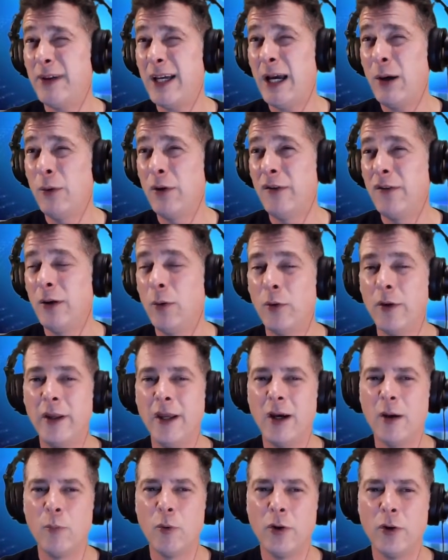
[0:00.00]
I want to say one of the
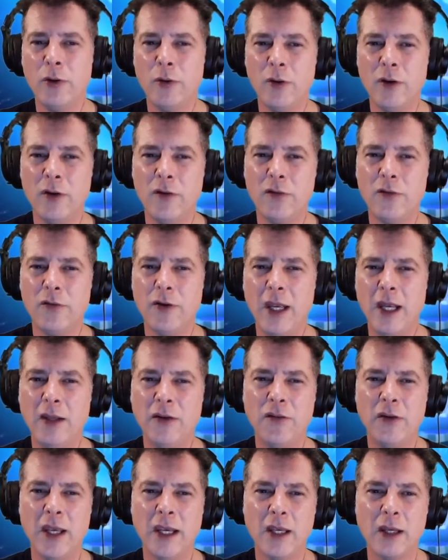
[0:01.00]
airborne units,
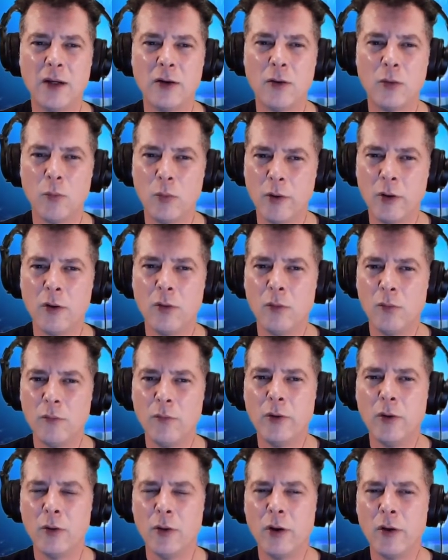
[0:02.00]
82nd or
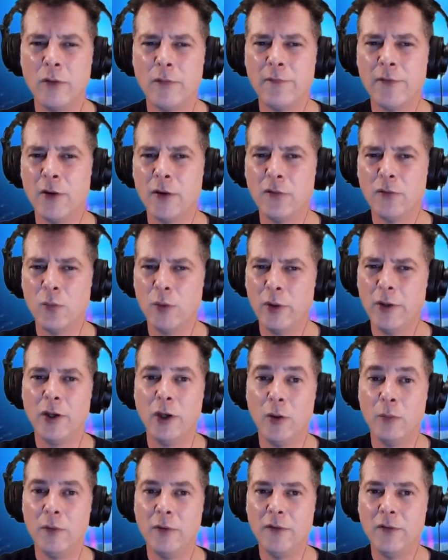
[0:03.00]
101st, one of the
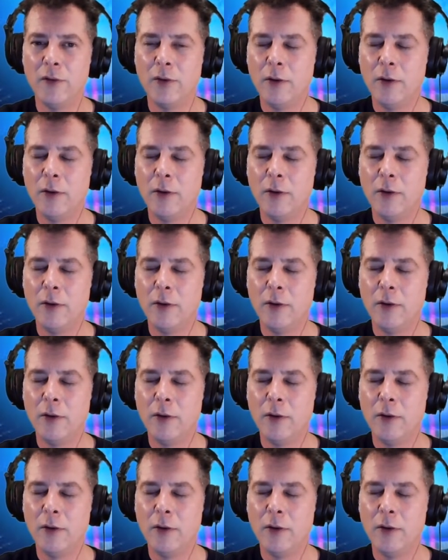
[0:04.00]
good ones.